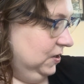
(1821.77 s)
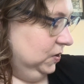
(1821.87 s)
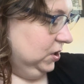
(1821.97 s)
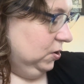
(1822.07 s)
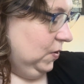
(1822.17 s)

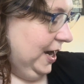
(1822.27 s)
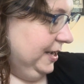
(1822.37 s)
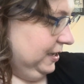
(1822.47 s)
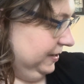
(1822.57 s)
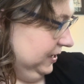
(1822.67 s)
So
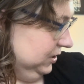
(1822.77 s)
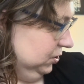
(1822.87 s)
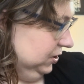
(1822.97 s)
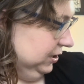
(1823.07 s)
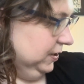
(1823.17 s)
I think it's a
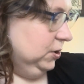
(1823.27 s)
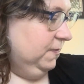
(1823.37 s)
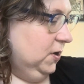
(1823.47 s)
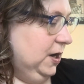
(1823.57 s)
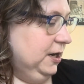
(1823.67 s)
good series so
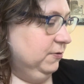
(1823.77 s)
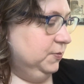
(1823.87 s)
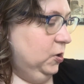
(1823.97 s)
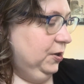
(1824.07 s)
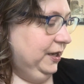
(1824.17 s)
far. I don't want to
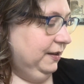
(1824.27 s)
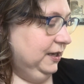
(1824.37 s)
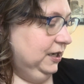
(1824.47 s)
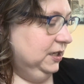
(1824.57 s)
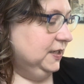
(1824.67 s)
spoil
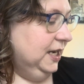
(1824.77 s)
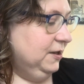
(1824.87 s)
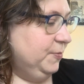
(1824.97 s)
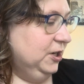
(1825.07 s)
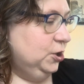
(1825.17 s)
anything because, again,
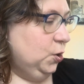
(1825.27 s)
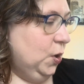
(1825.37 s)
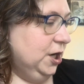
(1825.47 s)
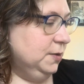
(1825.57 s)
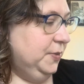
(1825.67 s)
they're pretty
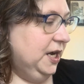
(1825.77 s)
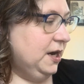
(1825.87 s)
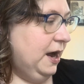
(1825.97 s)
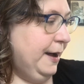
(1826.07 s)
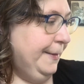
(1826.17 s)
short, but
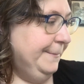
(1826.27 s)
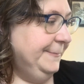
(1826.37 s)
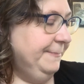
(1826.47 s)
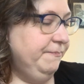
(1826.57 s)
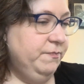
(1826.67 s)

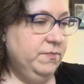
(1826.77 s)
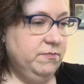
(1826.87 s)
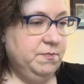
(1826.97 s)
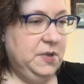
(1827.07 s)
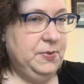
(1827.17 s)

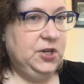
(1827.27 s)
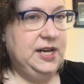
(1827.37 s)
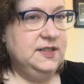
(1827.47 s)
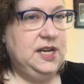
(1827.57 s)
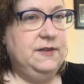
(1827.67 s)
people are
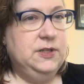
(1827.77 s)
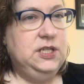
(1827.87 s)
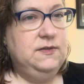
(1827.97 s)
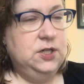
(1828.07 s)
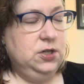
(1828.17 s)
getting excited for the
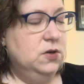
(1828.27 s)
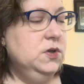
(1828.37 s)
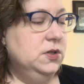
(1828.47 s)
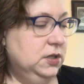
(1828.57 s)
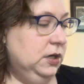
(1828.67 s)
TV show.
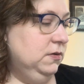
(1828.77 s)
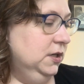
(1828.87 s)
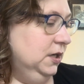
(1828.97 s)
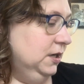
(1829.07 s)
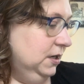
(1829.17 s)
So
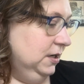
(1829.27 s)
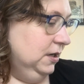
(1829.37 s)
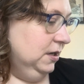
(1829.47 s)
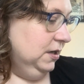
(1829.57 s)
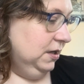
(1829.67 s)

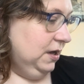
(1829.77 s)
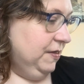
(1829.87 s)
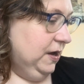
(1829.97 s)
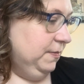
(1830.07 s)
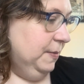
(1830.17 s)
I
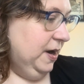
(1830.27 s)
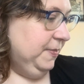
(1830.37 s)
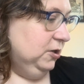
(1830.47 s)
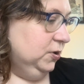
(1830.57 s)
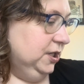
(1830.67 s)
thought they might
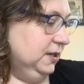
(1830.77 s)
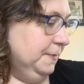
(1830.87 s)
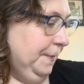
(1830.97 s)
be interested.